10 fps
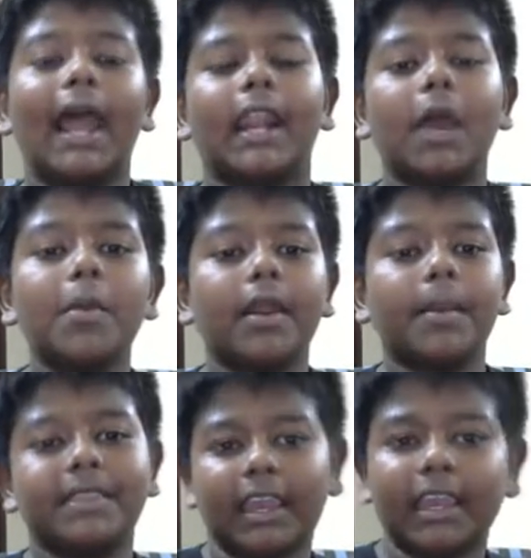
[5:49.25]
And now we're
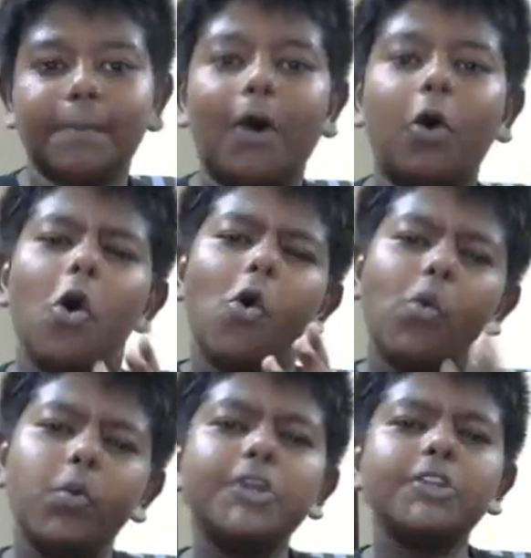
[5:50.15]
going to be talking about which